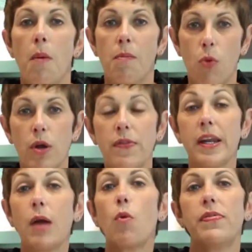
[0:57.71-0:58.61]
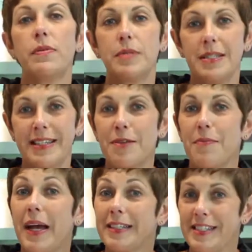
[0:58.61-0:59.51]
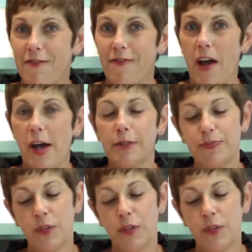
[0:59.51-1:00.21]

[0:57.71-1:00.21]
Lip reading: more than I want them to see the magazine file.